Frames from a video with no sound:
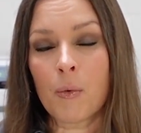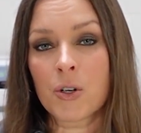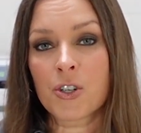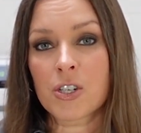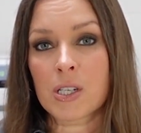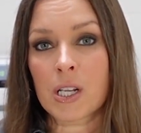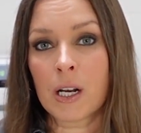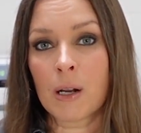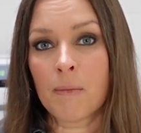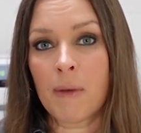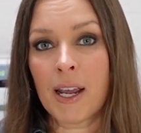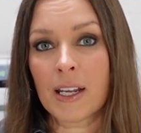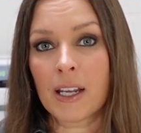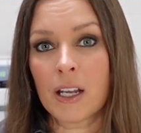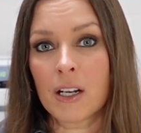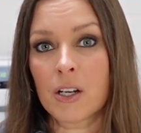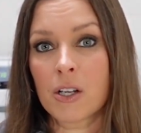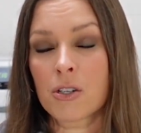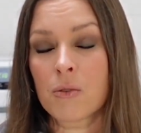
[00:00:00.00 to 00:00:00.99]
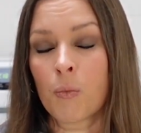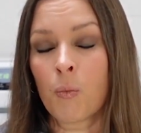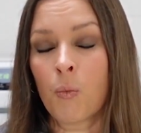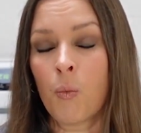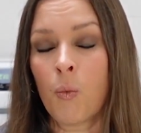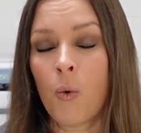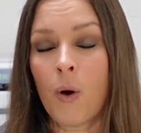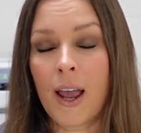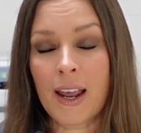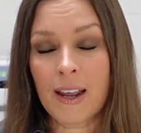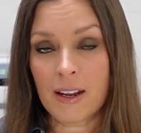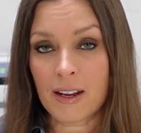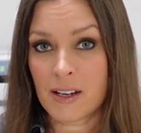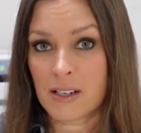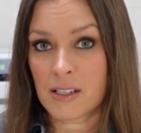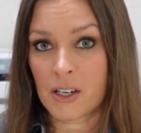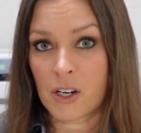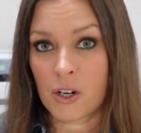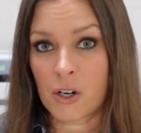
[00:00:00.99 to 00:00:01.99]
which is going to make it way
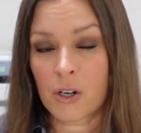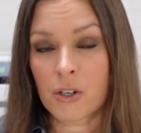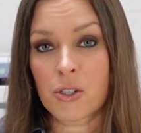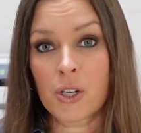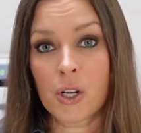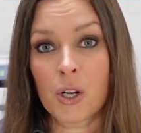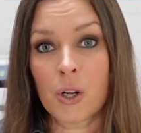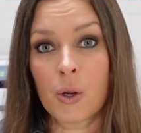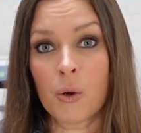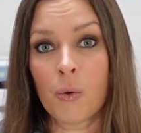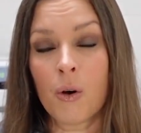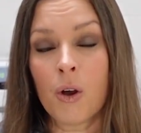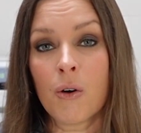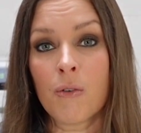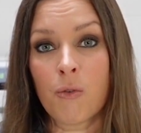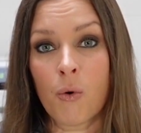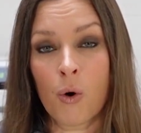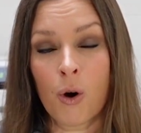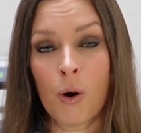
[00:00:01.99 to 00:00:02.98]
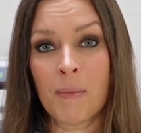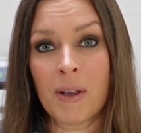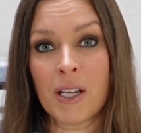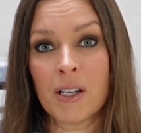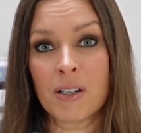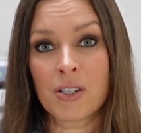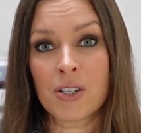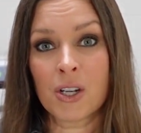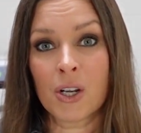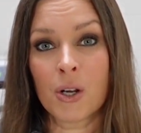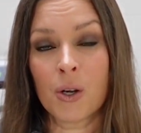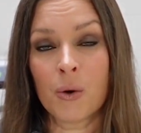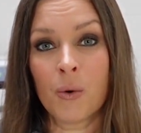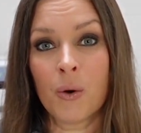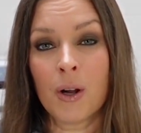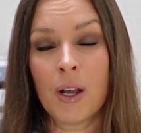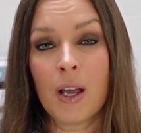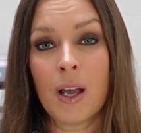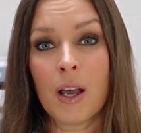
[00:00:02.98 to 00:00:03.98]
easier to form
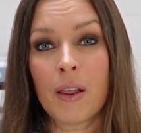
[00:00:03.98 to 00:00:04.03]
into